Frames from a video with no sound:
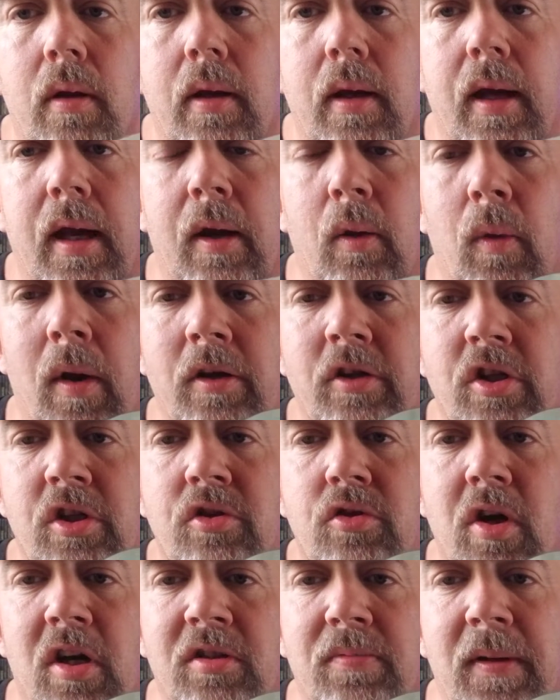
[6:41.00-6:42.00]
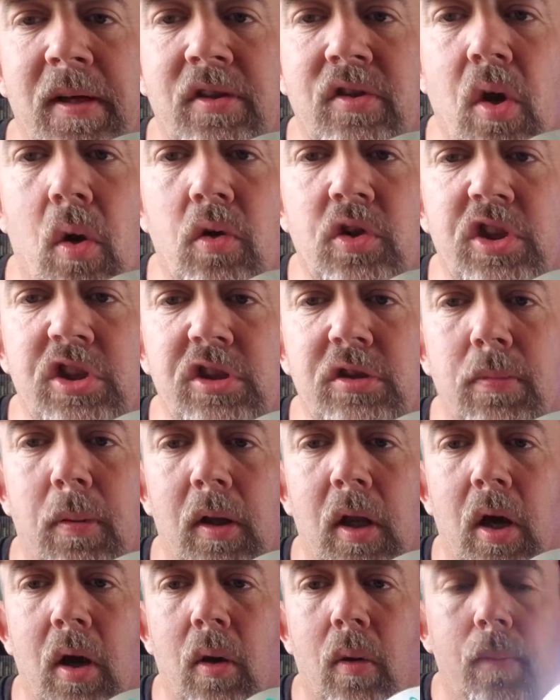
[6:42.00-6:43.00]
Anyway, just trust me, it's Oceans
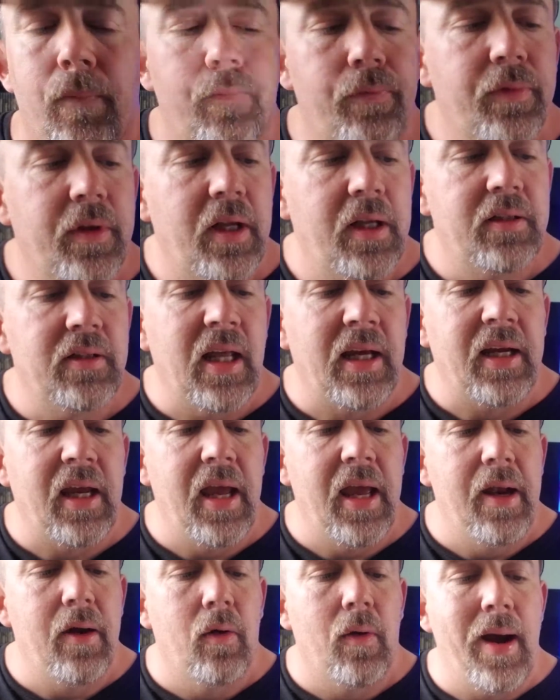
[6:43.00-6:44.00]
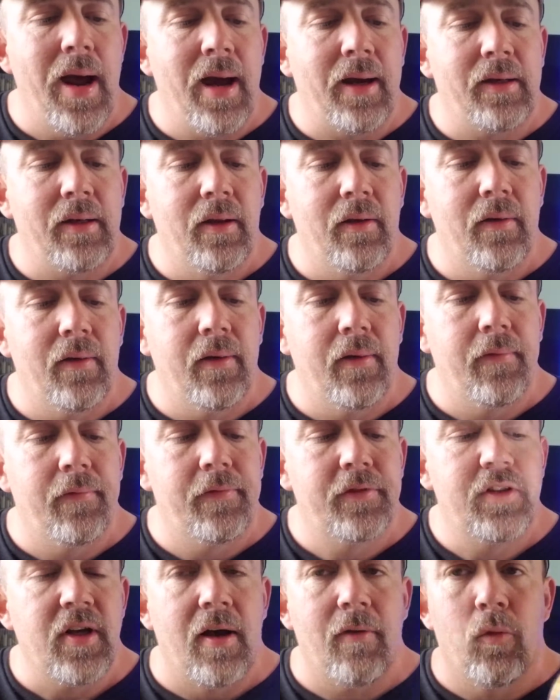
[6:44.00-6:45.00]
Below. It's like an interactive
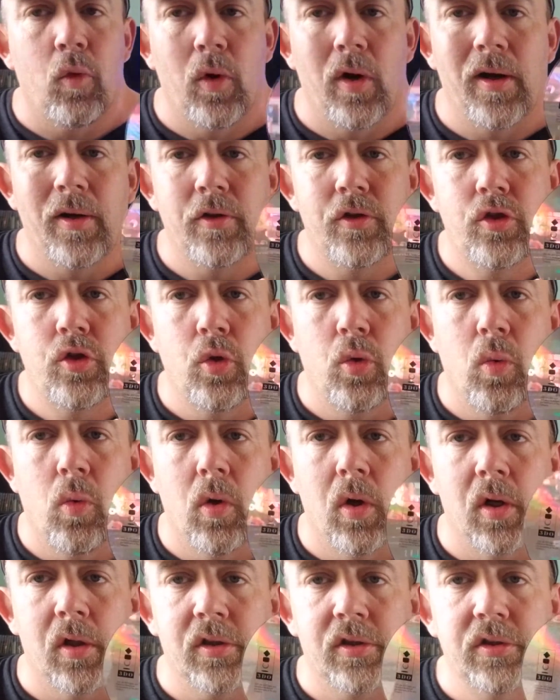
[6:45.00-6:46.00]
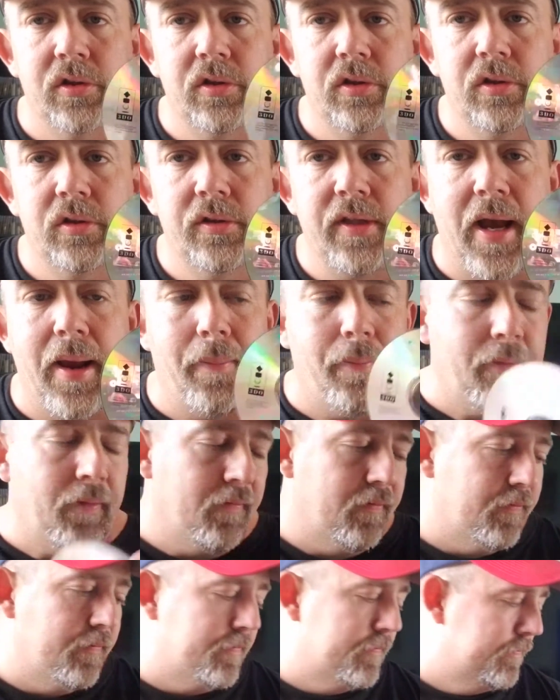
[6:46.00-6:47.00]
software toolworks type of,